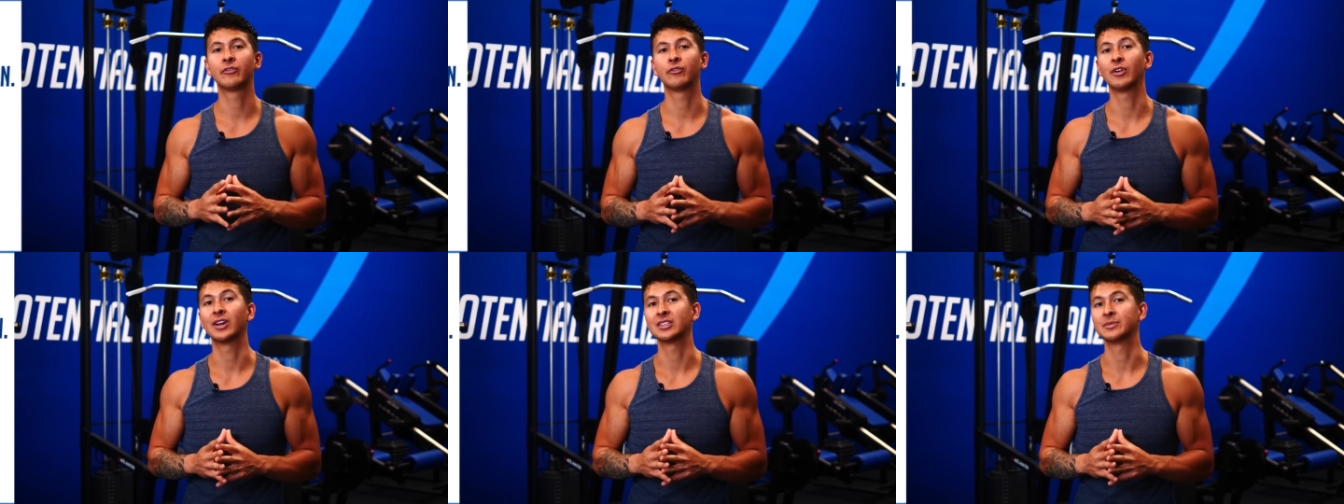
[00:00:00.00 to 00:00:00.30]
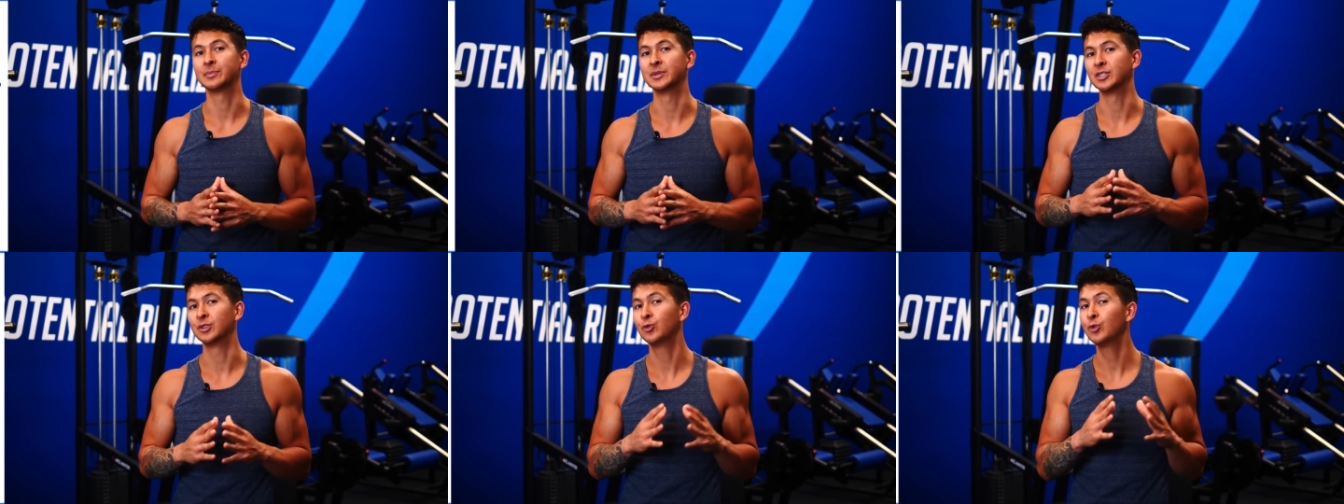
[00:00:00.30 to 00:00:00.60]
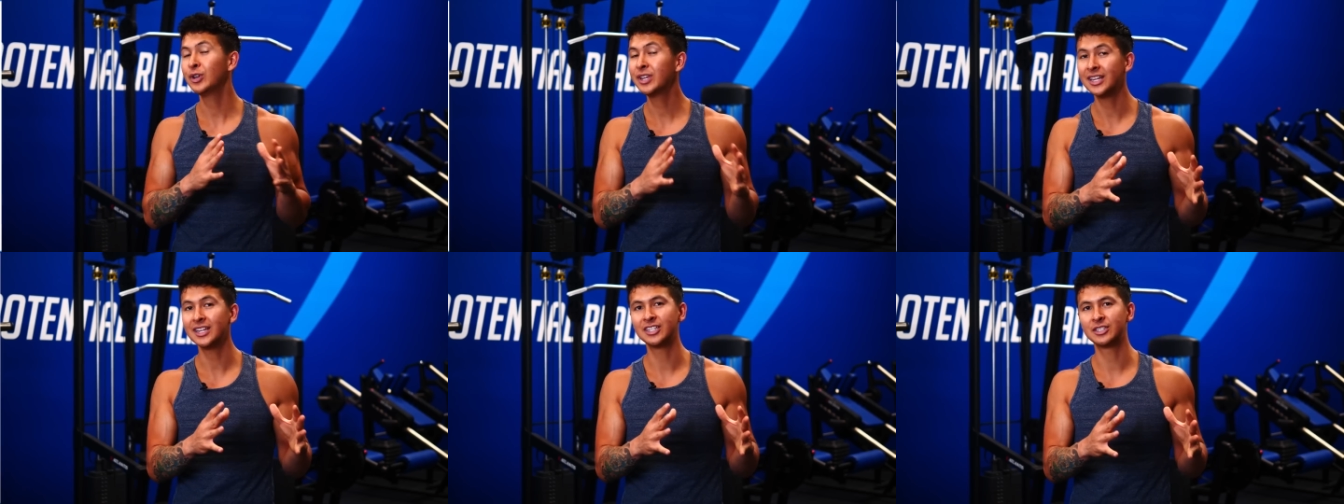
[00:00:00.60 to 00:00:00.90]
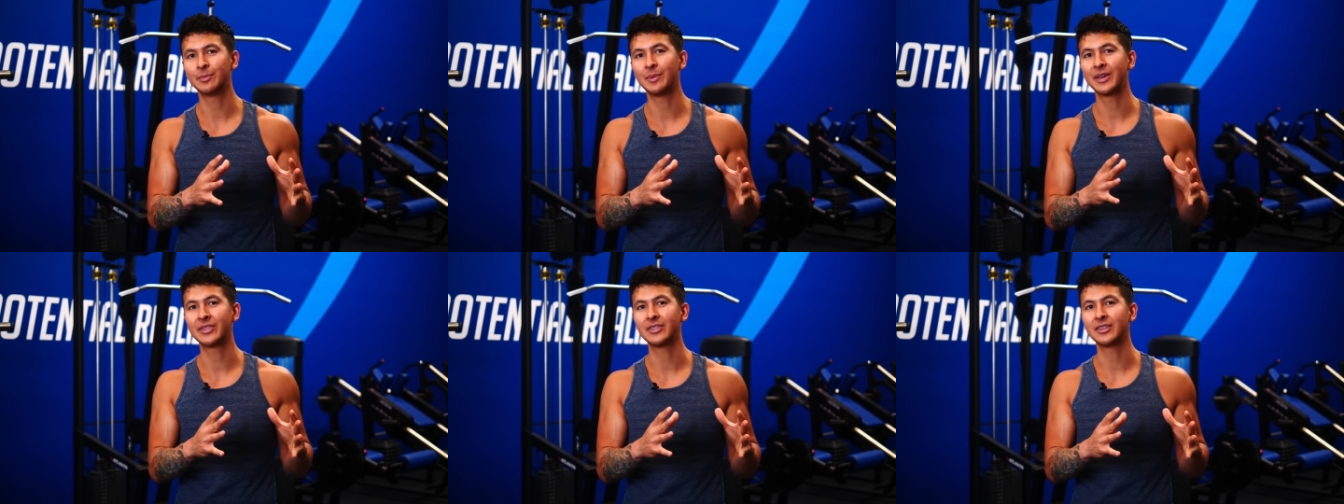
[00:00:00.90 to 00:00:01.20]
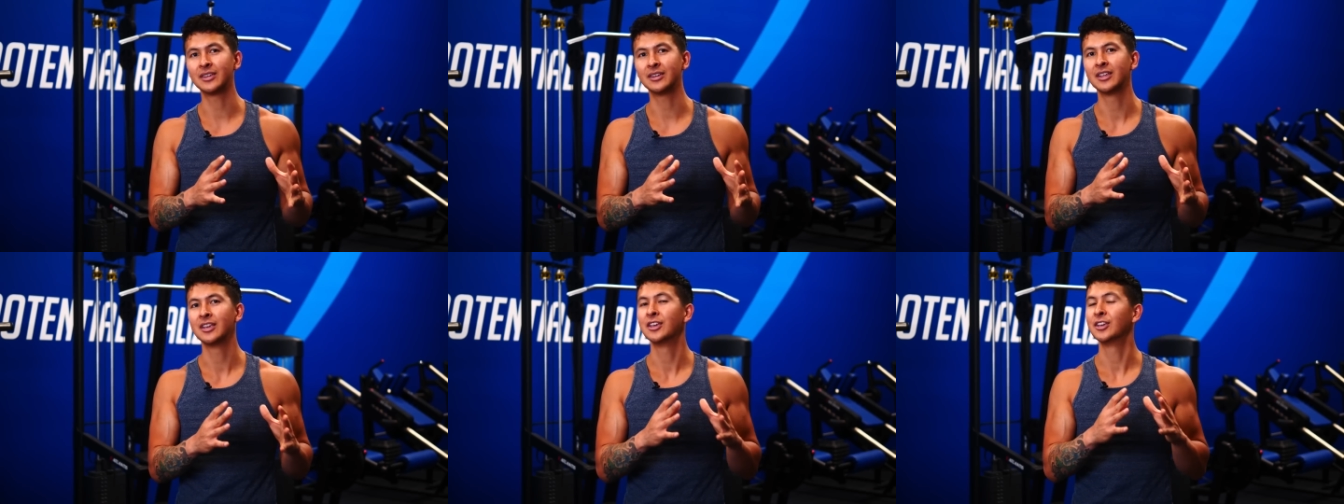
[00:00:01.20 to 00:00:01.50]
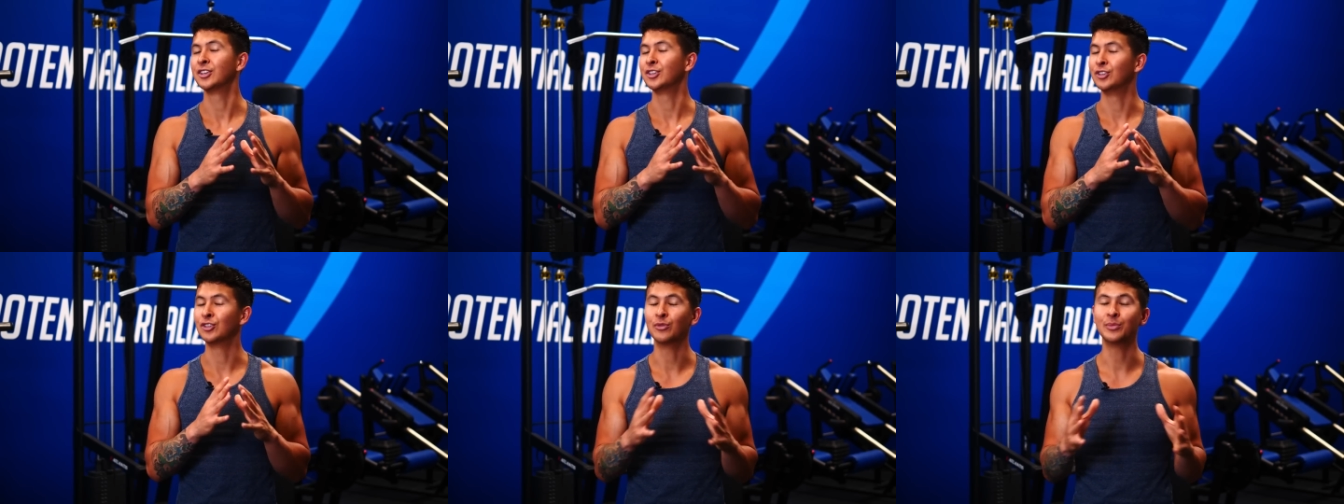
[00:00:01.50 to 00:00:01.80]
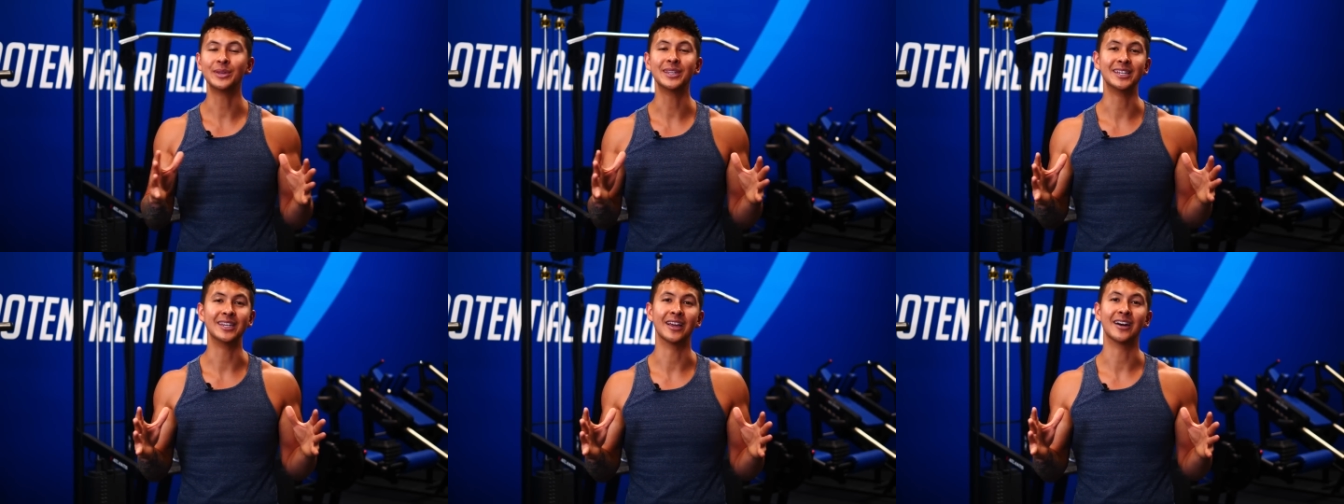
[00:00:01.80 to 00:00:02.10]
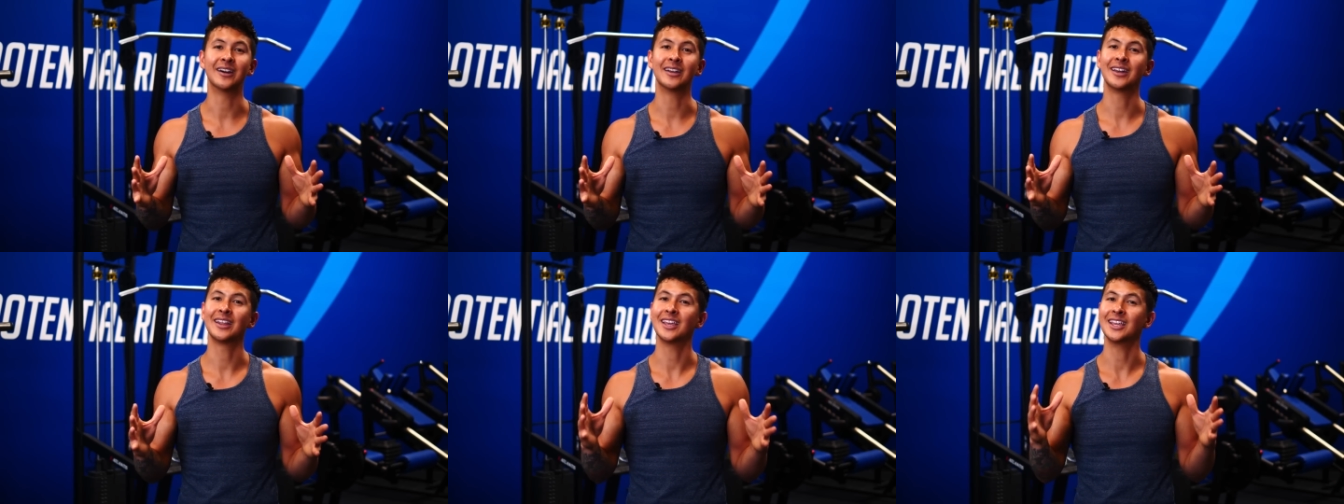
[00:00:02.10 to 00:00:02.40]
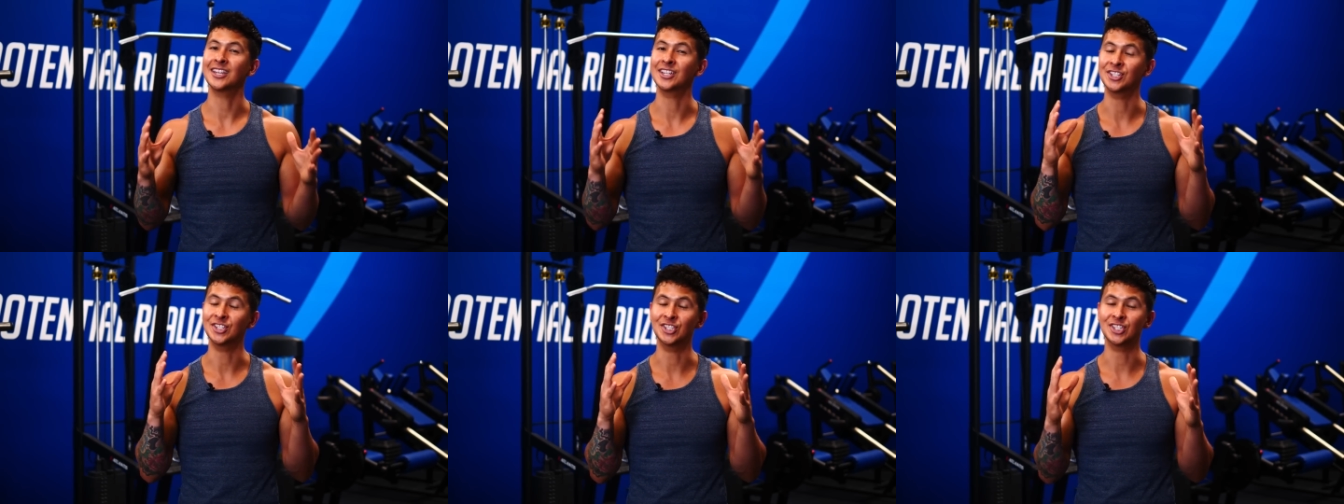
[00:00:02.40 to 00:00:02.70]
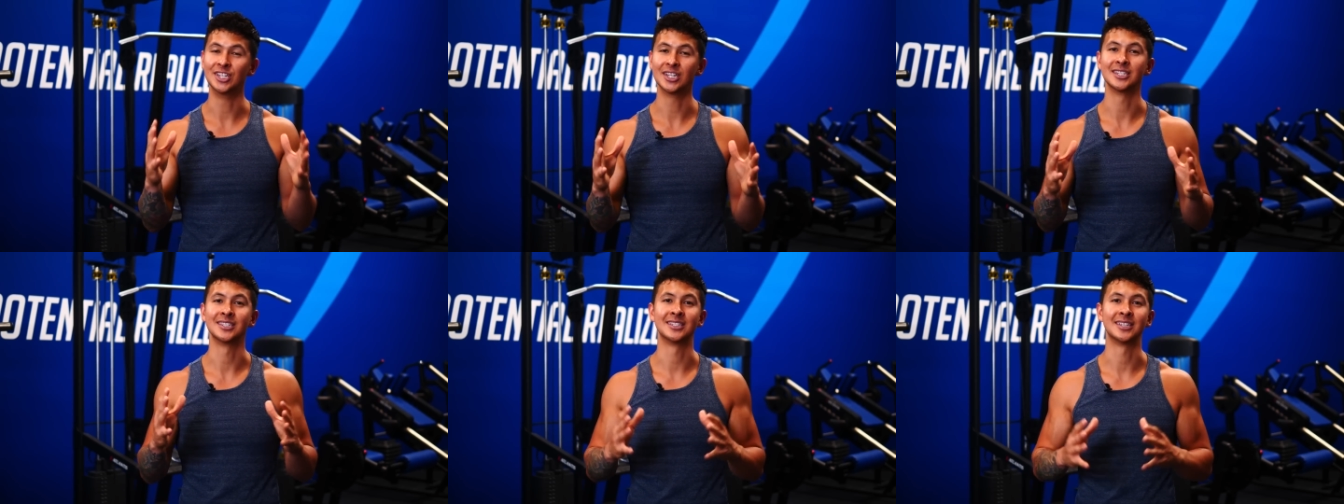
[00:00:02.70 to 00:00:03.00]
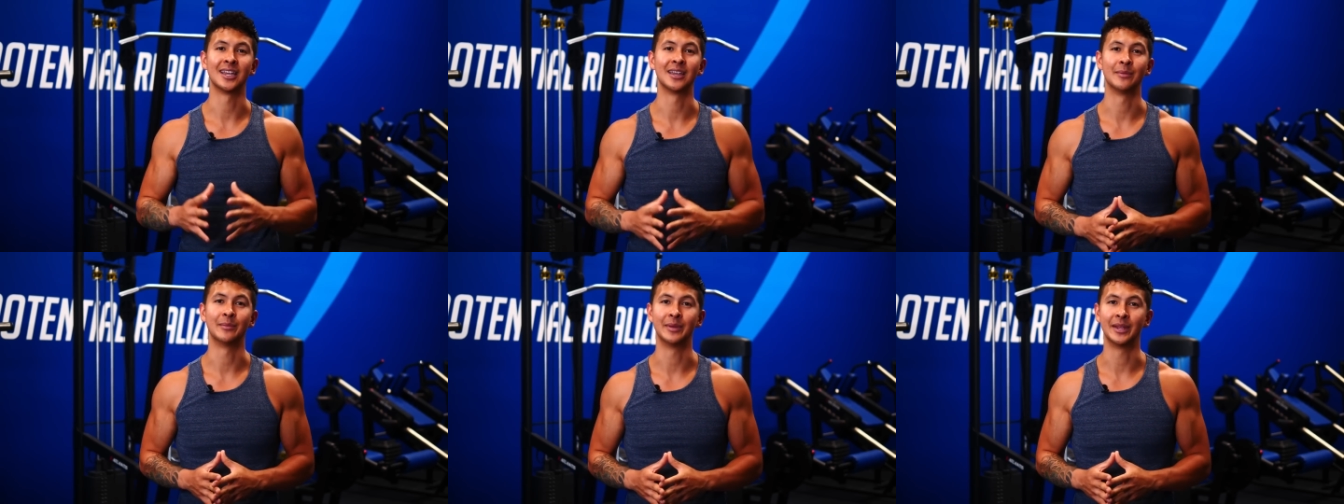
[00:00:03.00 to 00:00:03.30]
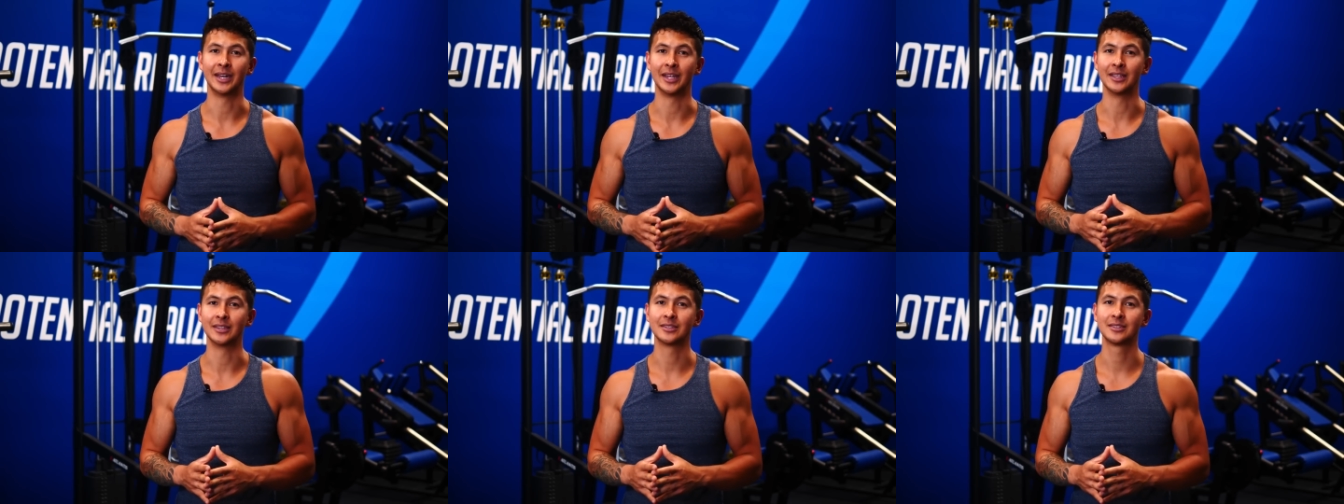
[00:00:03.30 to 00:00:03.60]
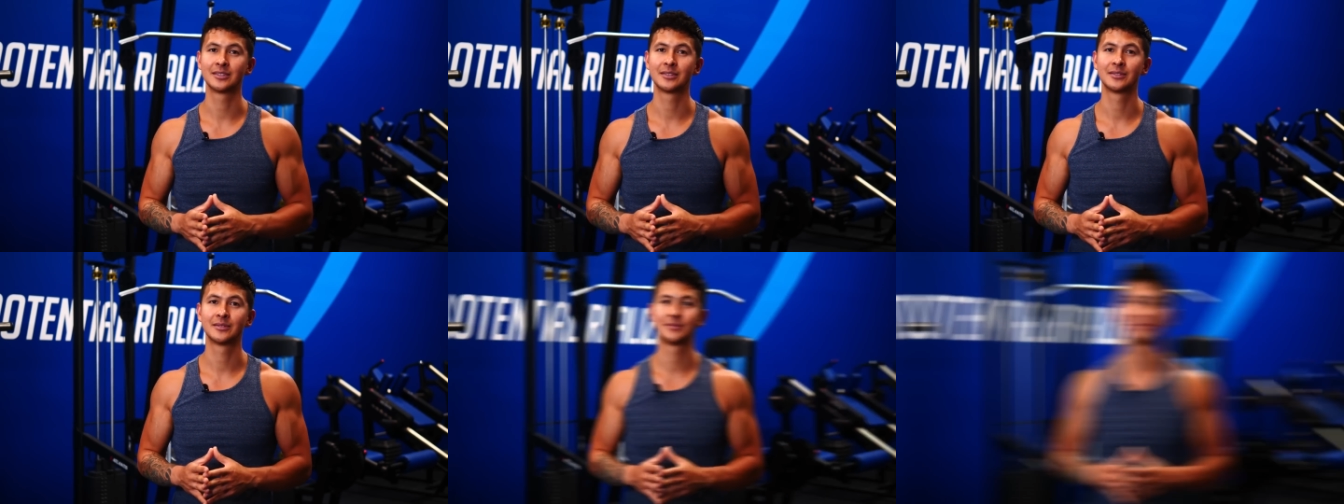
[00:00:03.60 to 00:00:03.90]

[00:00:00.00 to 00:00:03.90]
of rest between each method, you'll be done in just 10 minutes.